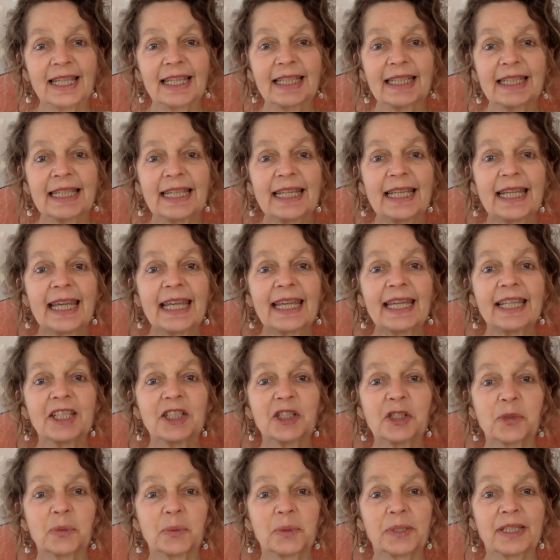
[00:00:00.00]

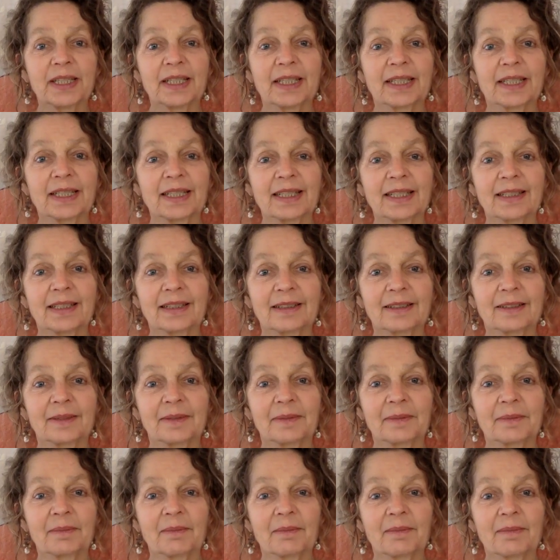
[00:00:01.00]
Engage with it.
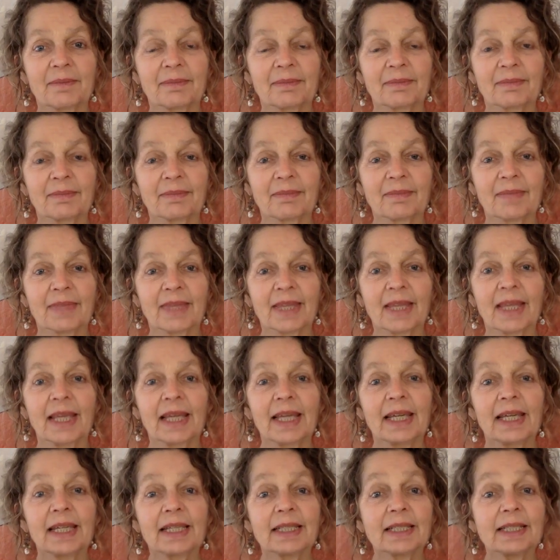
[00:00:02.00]

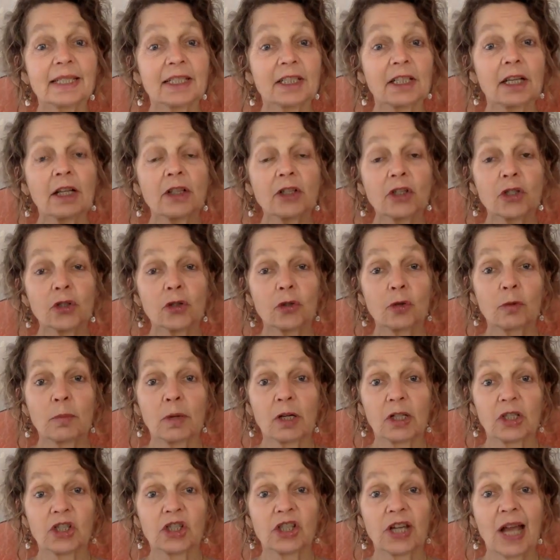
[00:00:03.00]
It's not so
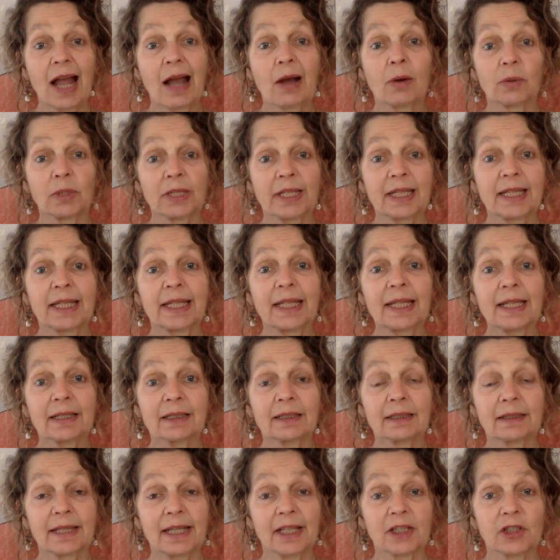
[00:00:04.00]
much out
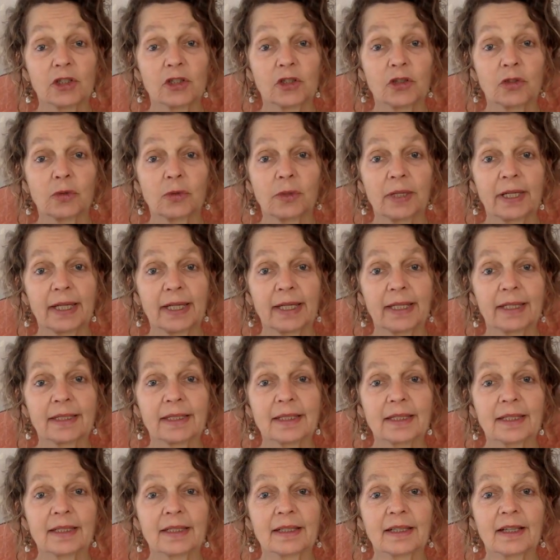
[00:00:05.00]
here that's doing
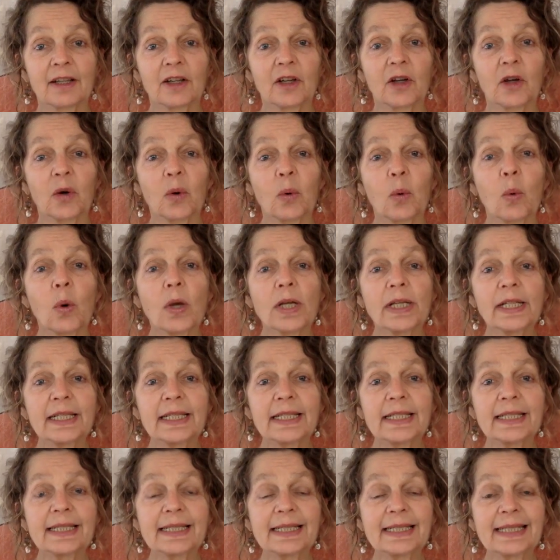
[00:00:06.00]
it. What
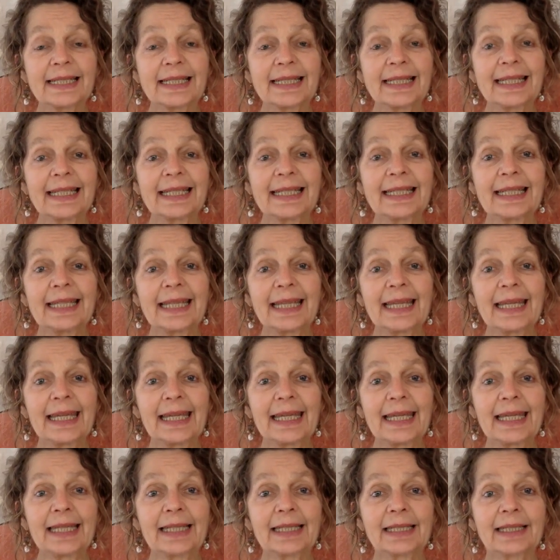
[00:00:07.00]
is it in
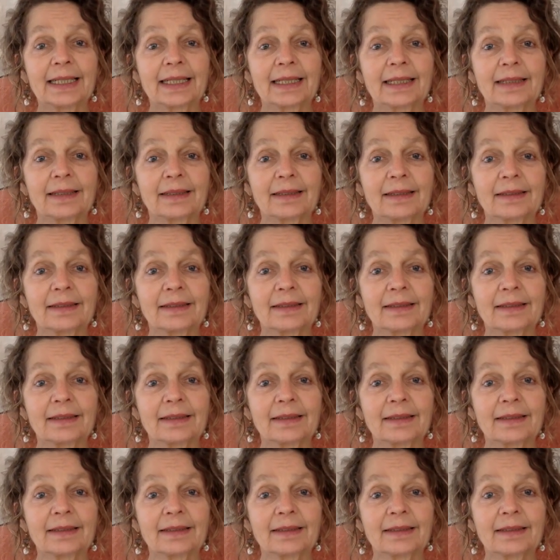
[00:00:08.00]
here